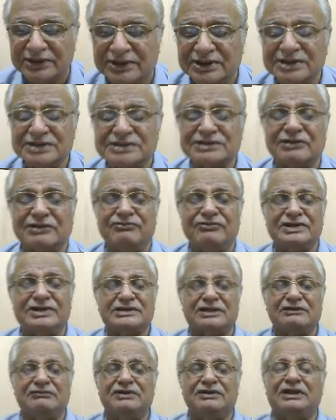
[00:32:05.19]
Some vessel
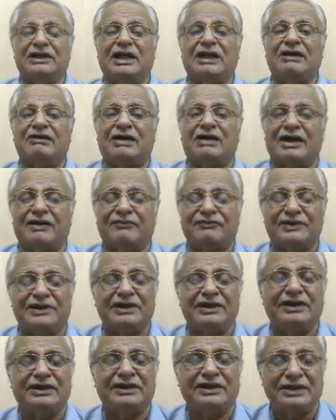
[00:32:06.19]
will have half a
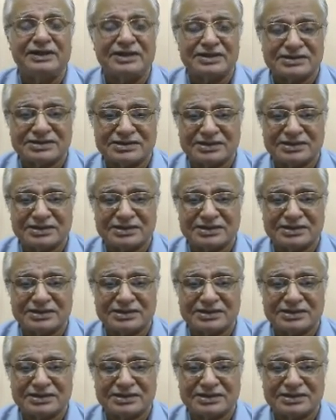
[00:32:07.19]
degree list.